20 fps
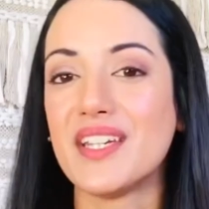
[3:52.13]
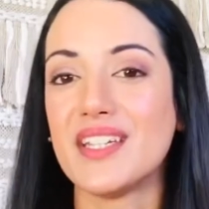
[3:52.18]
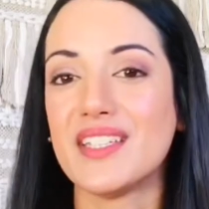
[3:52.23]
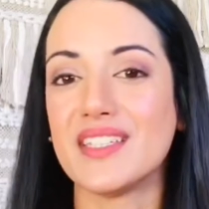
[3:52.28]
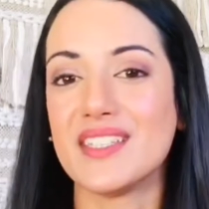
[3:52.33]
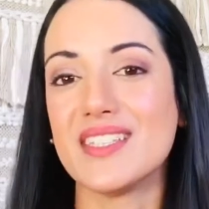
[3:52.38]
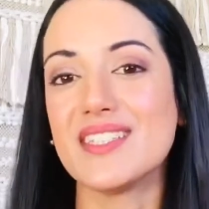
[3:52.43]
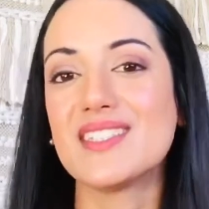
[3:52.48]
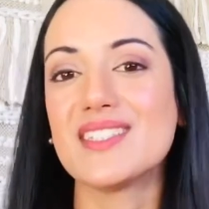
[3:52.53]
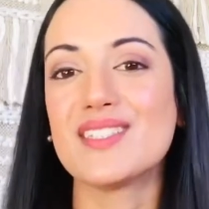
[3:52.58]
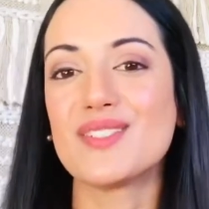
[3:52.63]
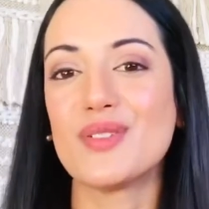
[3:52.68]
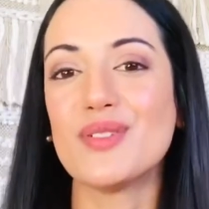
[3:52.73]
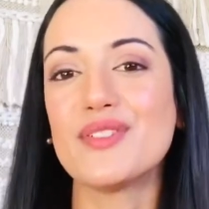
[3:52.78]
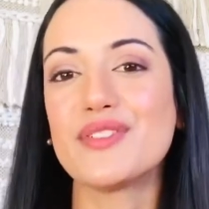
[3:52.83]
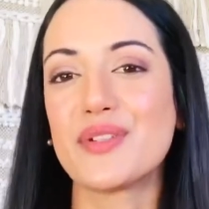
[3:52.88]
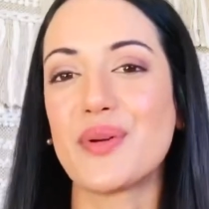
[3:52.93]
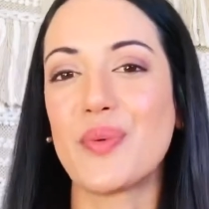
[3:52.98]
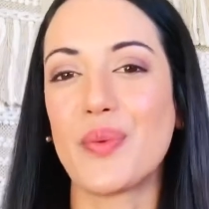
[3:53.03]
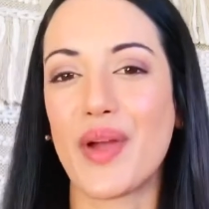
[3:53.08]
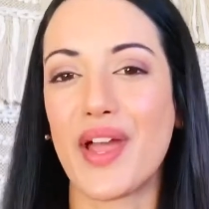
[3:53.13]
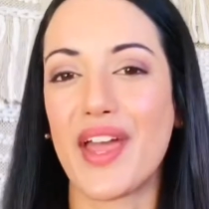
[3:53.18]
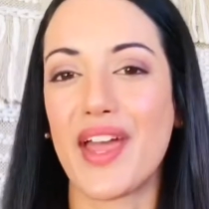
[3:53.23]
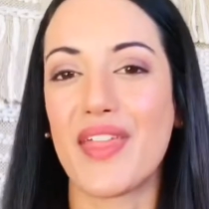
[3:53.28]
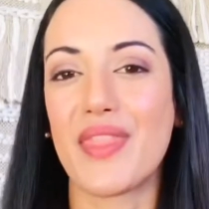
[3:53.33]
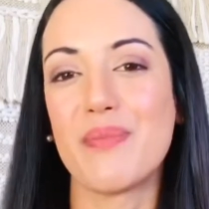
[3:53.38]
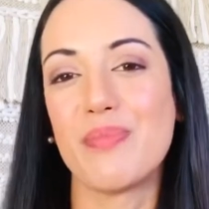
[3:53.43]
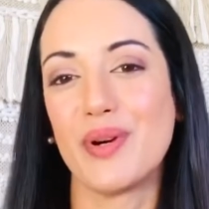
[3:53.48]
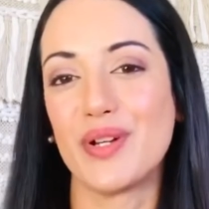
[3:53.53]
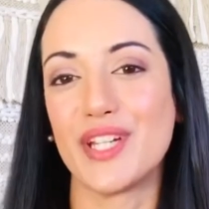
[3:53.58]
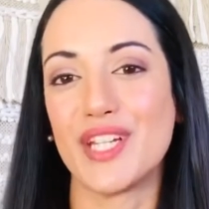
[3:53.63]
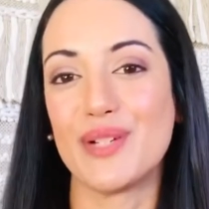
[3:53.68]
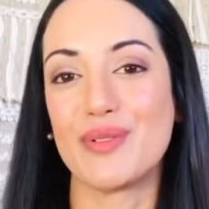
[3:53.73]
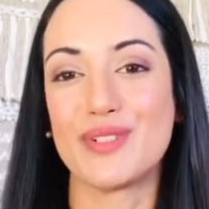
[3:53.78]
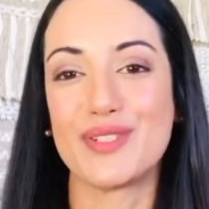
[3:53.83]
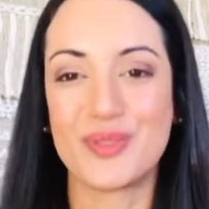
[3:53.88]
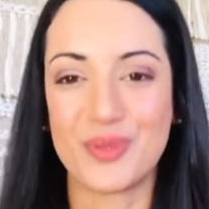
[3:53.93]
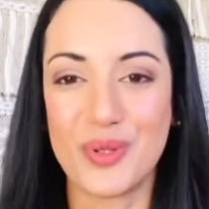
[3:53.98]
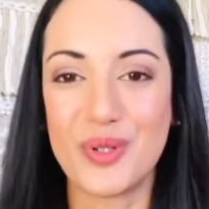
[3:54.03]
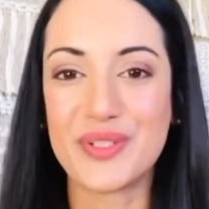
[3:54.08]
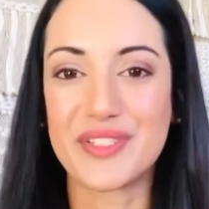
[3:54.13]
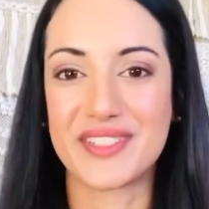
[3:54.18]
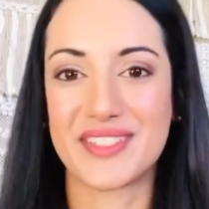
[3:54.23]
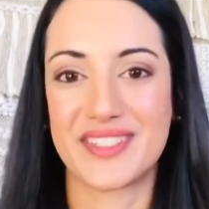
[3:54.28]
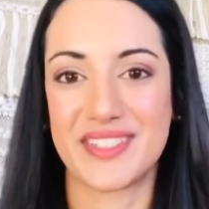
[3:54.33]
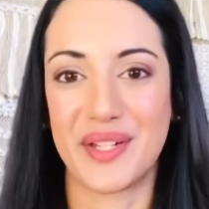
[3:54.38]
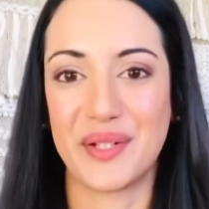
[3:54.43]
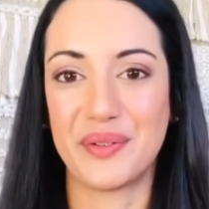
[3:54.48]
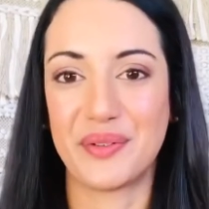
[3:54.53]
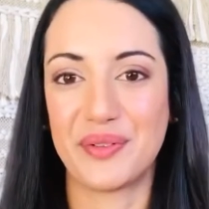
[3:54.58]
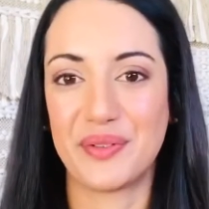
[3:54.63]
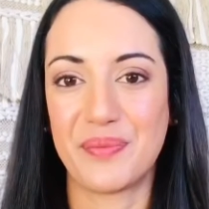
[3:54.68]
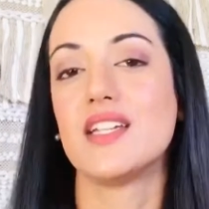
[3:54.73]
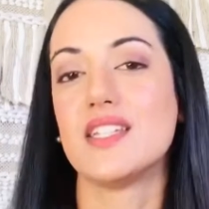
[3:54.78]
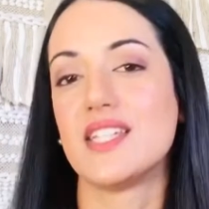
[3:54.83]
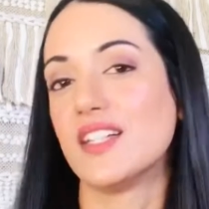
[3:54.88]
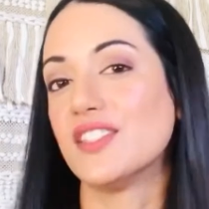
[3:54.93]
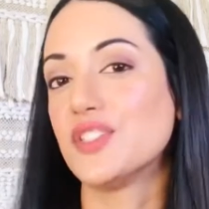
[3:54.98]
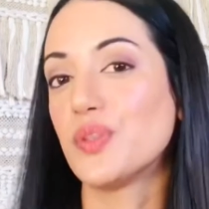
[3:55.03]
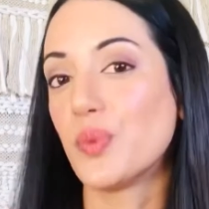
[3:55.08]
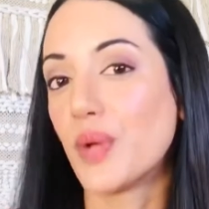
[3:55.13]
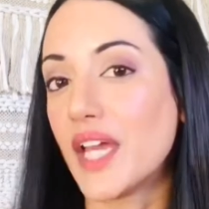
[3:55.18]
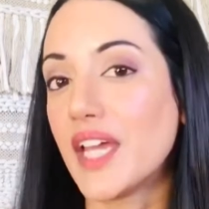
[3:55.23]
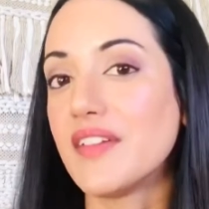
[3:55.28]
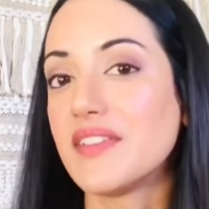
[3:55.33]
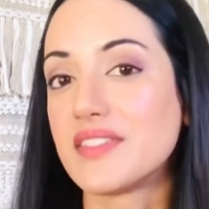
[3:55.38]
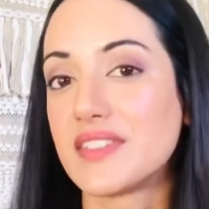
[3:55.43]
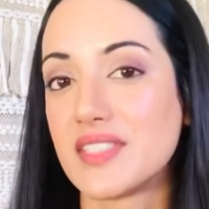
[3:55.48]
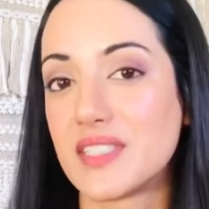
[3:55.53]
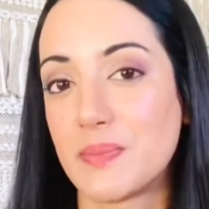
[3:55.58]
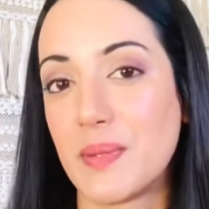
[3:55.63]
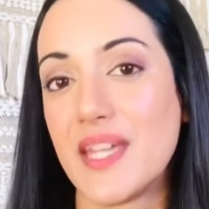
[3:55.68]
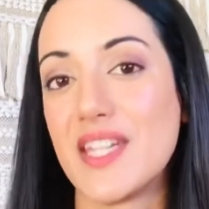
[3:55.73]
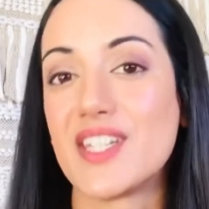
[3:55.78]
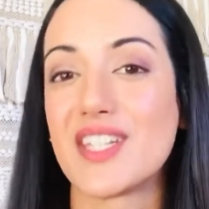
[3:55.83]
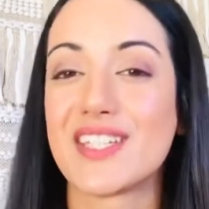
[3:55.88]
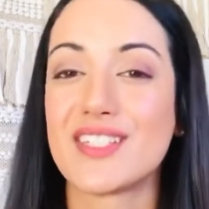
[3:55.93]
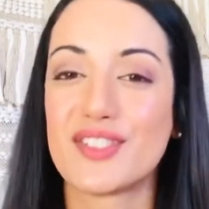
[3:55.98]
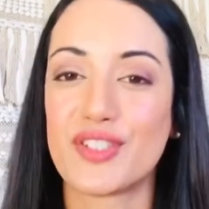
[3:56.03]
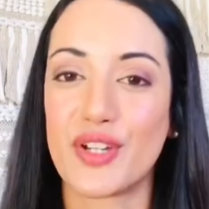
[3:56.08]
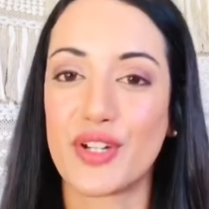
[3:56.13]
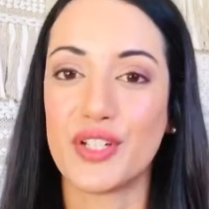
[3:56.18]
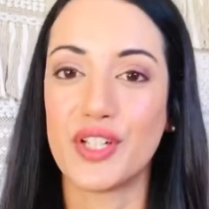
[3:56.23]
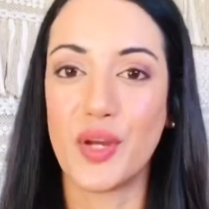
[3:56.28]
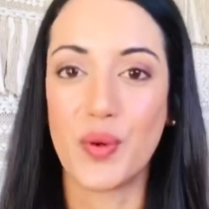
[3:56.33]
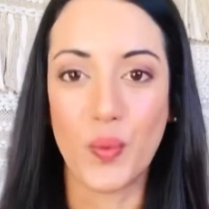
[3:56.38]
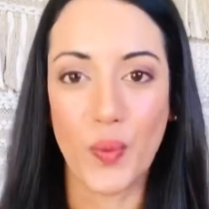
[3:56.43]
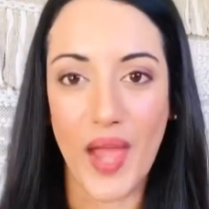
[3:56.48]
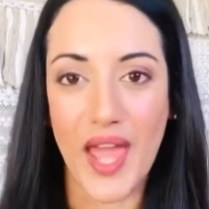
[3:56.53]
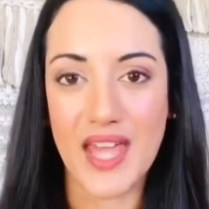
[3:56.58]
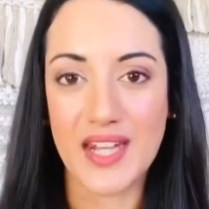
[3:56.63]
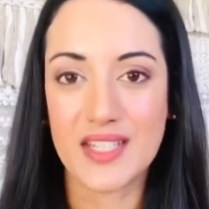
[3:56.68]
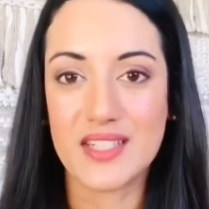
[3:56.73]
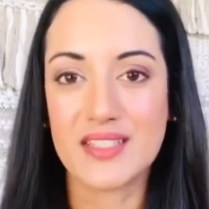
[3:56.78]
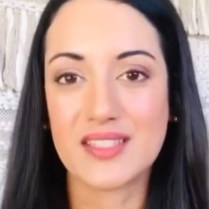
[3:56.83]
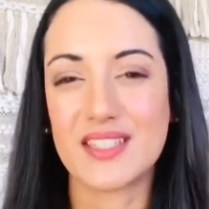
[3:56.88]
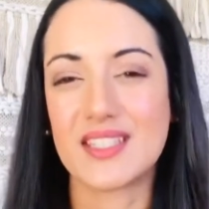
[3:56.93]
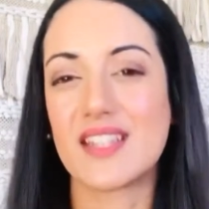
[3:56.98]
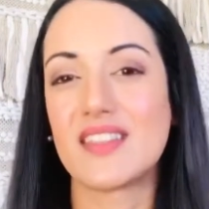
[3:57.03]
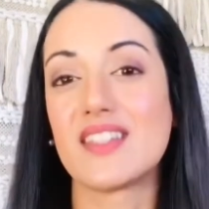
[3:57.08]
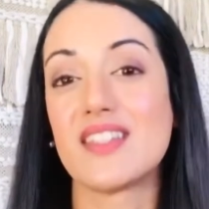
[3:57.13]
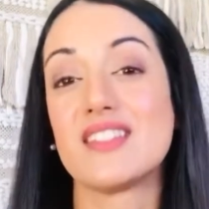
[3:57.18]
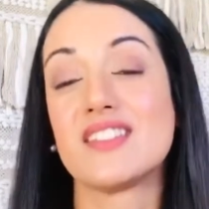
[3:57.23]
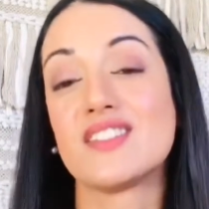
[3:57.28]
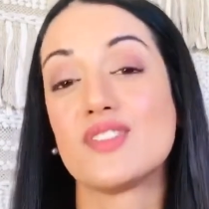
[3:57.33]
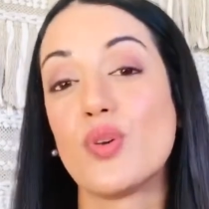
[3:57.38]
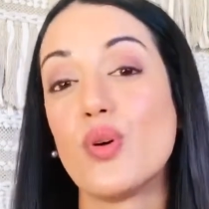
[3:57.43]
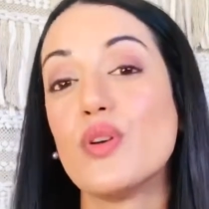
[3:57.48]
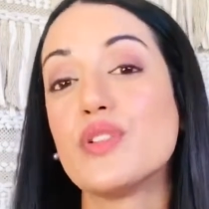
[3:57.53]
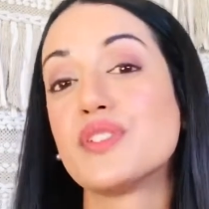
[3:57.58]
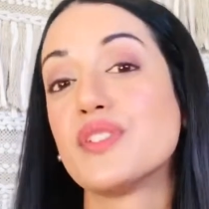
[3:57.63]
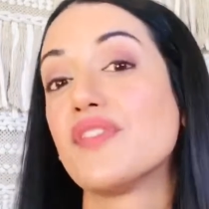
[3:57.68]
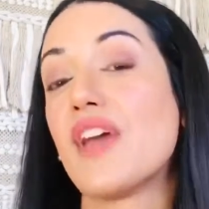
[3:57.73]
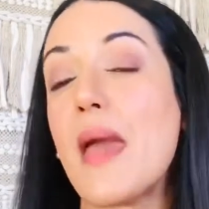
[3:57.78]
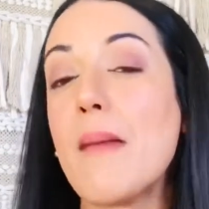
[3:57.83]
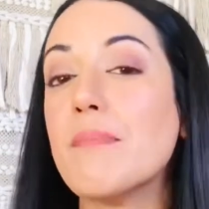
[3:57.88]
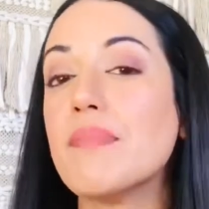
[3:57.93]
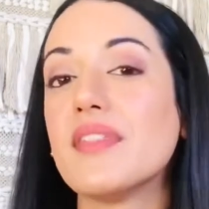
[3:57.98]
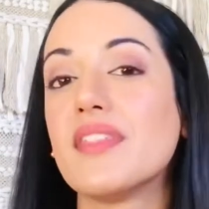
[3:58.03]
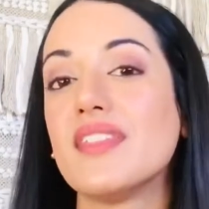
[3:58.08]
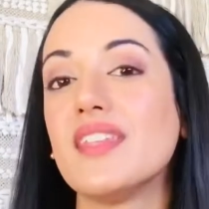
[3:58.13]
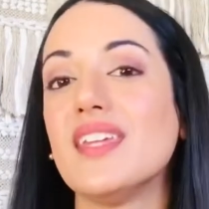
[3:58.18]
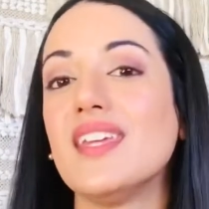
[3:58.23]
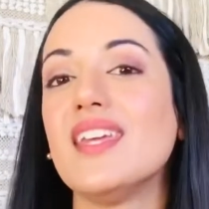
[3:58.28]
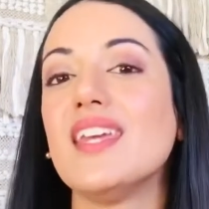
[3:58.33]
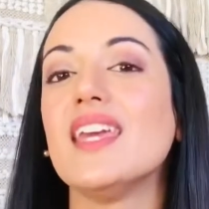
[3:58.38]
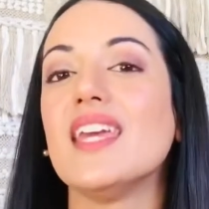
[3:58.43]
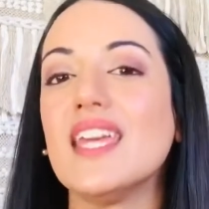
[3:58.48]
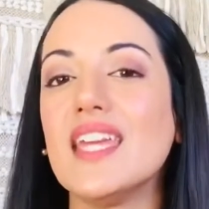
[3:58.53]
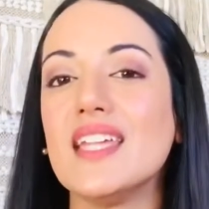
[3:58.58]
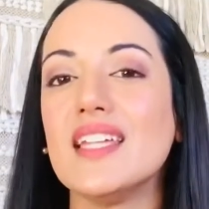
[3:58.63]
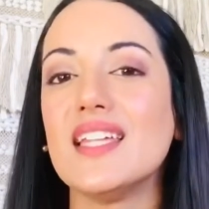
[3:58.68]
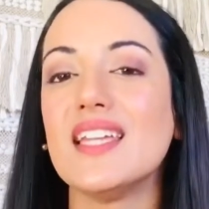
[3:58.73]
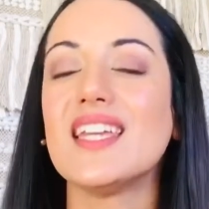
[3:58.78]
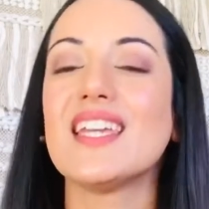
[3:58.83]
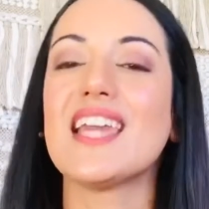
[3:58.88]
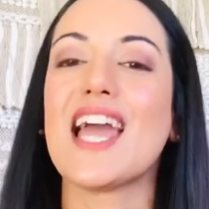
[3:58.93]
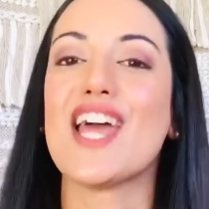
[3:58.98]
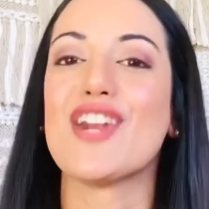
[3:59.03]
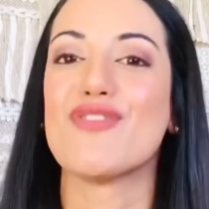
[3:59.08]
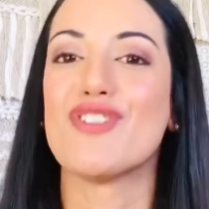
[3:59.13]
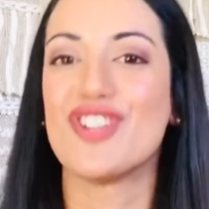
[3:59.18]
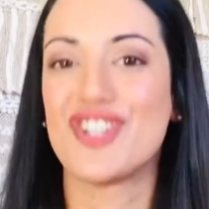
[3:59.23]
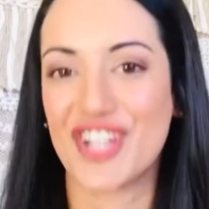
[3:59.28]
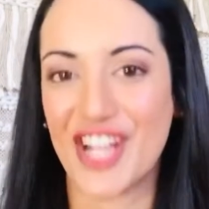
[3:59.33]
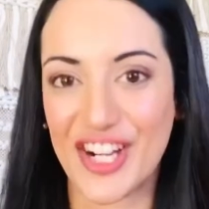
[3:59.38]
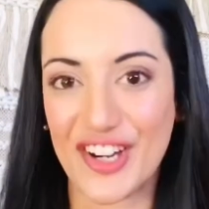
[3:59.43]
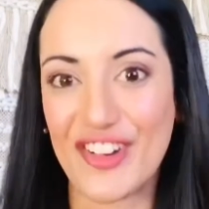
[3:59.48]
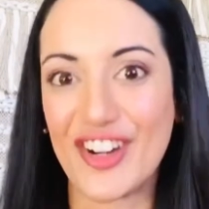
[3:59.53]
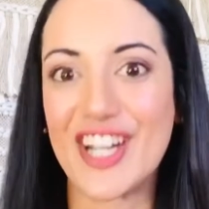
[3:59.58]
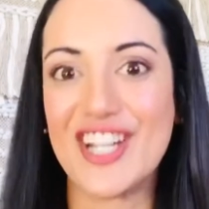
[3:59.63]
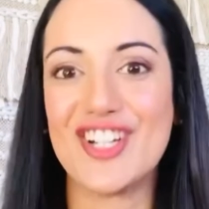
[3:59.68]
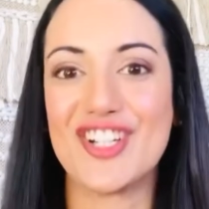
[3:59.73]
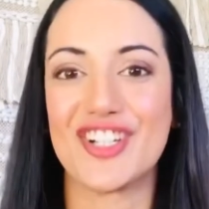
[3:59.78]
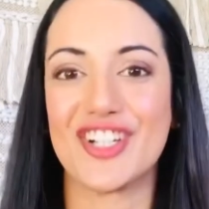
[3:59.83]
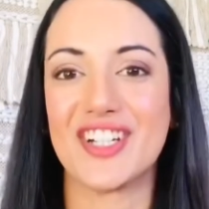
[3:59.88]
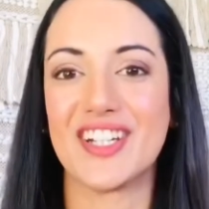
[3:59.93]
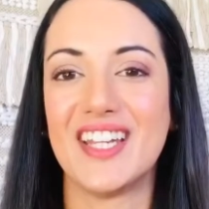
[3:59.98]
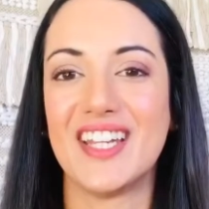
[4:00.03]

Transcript: This is also where the body restores itself. Delta waves suspend external awareness and are the source of empathy, healing, and regeneration.